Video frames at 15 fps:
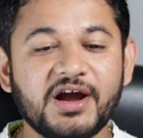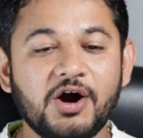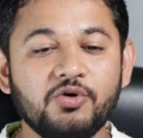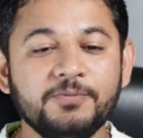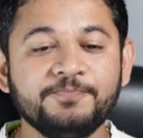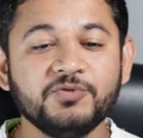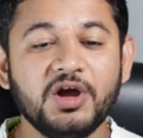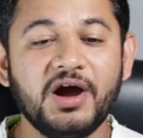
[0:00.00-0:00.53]

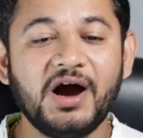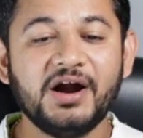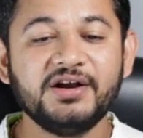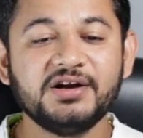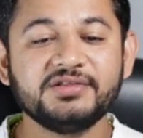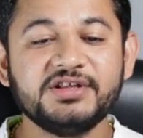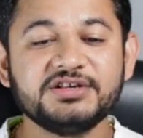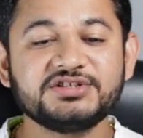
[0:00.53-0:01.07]
account.
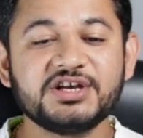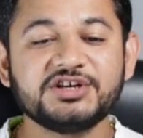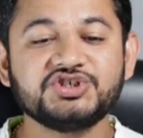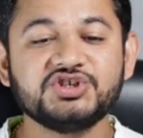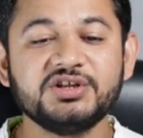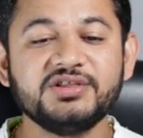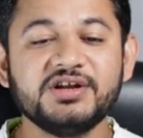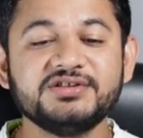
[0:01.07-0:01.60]
Under this
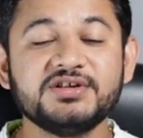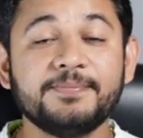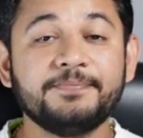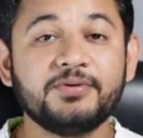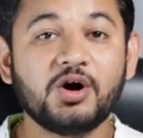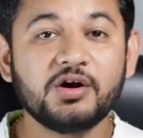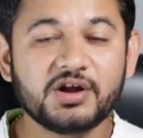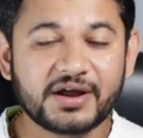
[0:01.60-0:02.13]
section, there is a
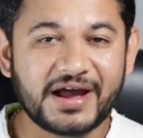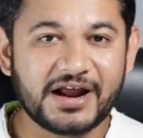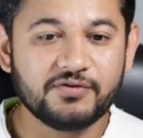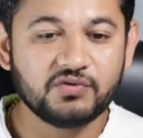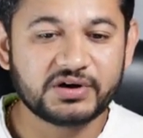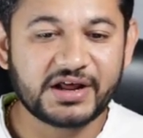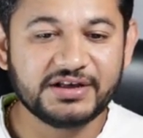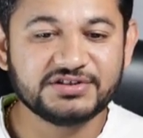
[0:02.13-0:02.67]
product
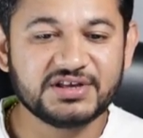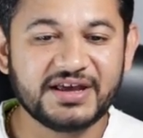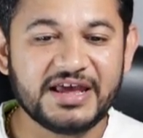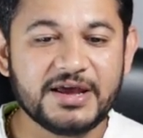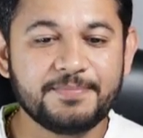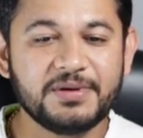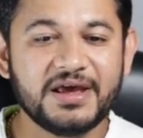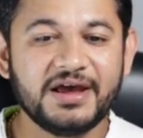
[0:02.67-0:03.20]
advertising
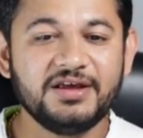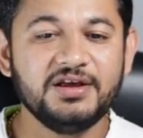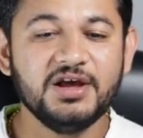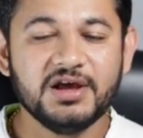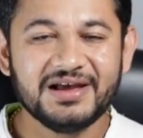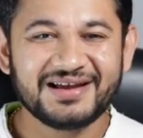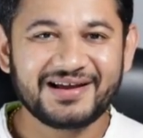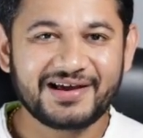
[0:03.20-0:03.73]
A P I.
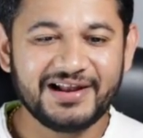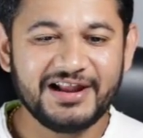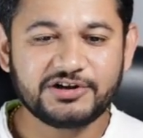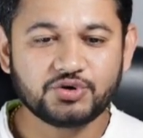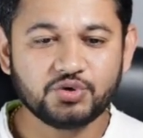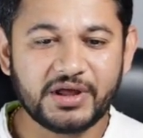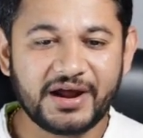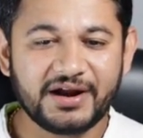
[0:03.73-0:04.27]

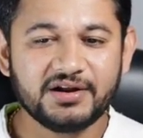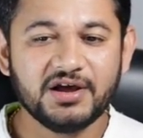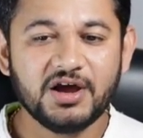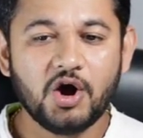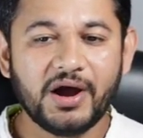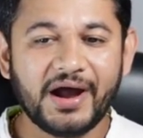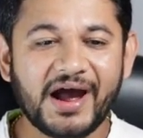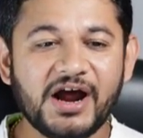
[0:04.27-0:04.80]
Click to that,
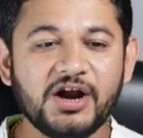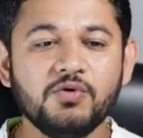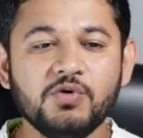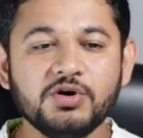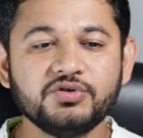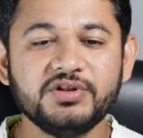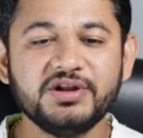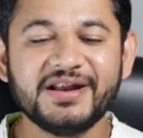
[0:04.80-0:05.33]
head
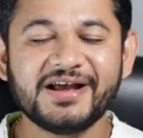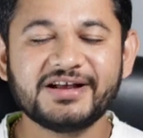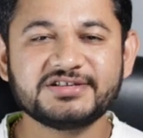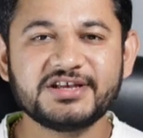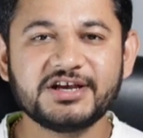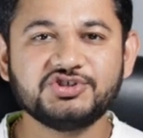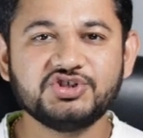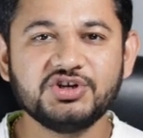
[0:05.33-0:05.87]
over to the next
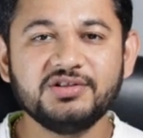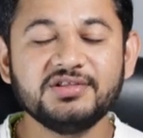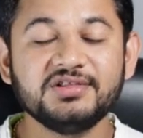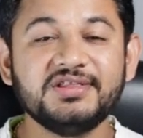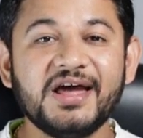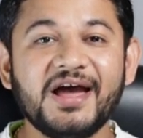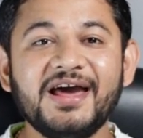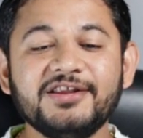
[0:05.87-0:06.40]
section.
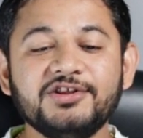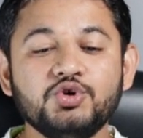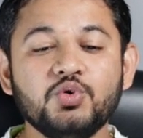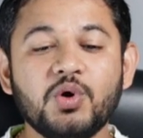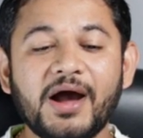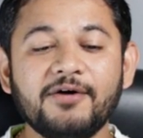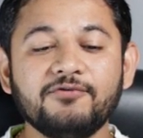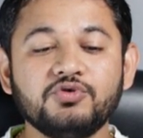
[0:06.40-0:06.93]
There
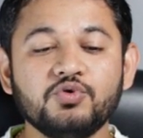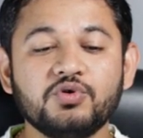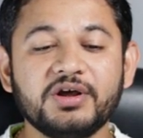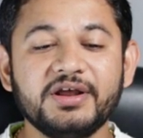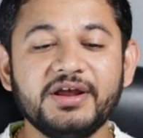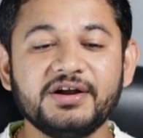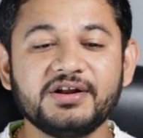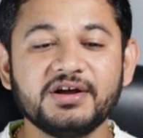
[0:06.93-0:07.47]
you have to
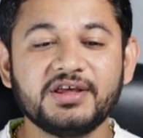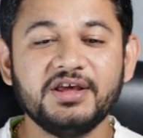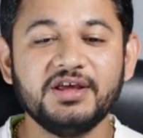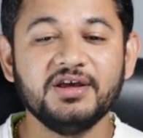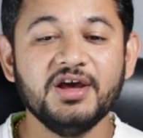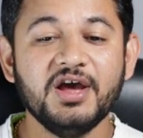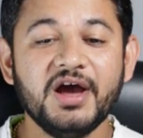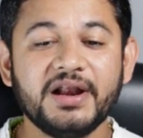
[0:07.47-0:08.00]
create a
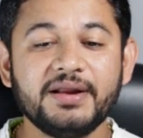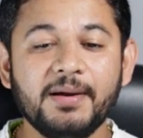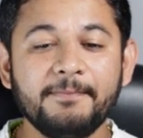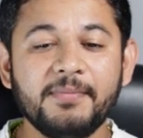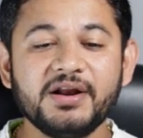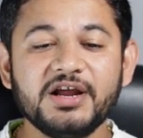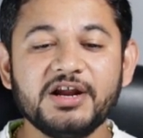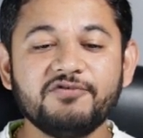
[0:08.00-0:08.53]
key.
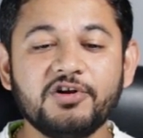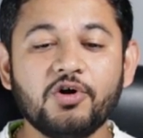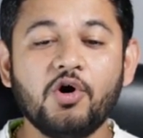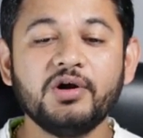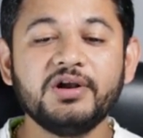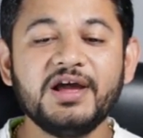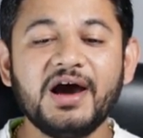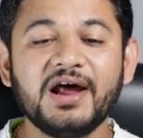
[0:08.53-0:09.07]
Remember, it will
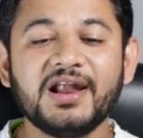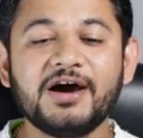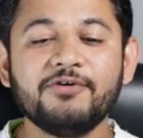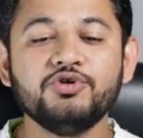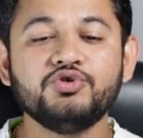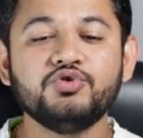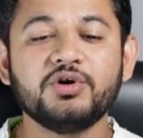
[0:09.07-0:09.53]
only allow you